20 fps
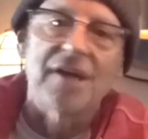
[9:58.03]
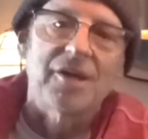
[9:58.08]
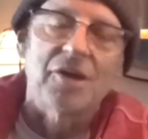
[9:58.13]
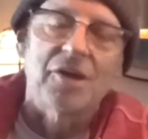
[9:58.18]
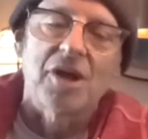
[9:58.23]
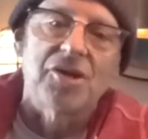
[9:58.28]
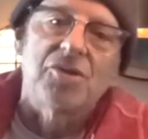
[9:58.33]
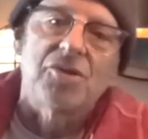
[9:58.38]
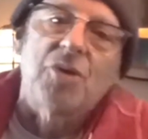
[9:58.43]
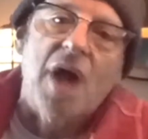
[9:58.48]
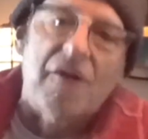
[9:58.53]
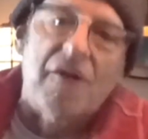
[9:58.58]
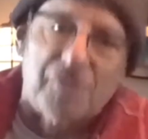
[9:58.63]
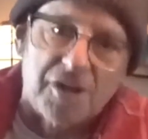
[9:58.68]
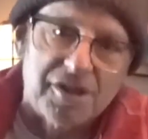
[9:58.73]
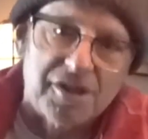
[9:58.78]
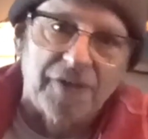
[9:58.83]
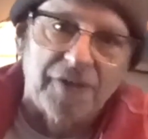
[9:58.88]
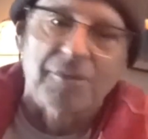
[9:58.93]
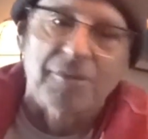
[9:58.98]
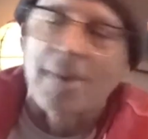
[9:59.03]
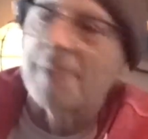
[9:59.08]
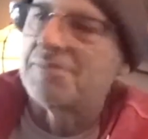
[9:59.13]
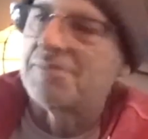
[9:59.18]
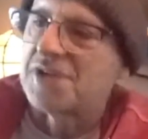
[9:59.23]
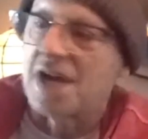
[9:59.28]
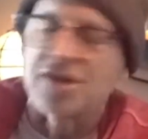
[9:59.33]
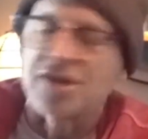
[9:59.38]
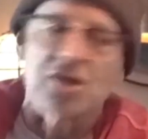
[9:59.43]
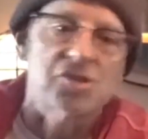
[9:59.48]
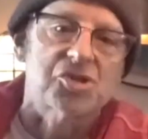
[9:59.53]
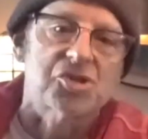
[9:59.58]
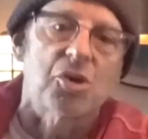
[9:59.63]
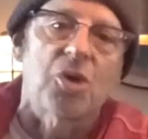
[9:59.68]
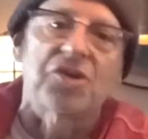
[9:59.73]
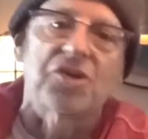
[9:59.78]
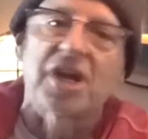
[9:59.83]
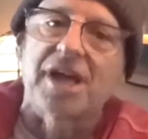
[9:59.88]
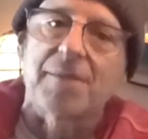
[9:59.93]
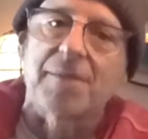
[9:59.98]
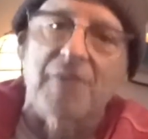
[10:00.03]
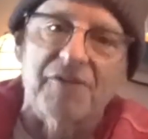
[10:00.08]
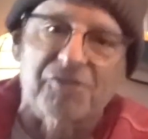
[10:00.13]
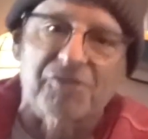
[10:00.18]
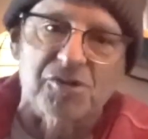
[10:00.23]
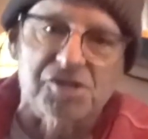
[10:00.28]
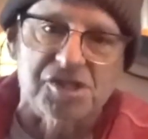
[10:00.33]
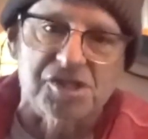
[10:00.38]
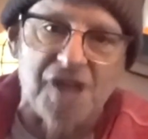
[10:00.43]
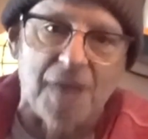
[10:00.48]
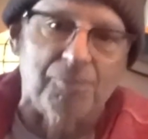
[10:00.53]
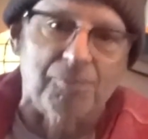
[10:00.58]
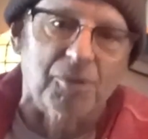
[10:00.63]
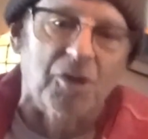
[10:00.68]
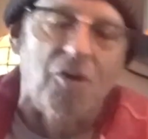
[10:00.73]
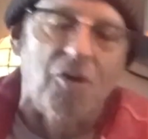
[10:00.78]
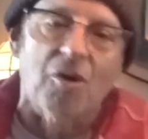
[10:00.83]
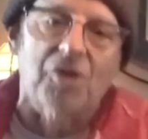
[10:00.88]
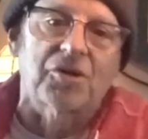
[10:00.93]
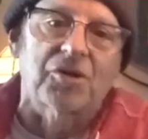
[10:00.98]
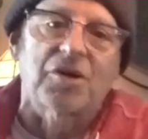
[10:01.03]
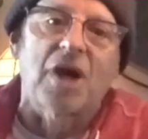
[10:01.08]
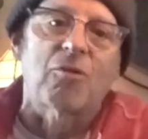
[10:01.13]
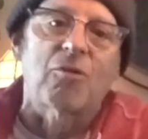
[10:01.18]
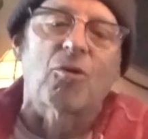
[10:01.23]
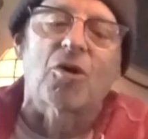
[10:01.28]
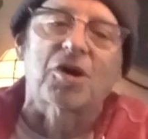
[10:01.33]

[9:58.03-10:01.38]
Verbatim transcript: I, you know, you do everything from I'm 10 years old. I get my first tape recorder.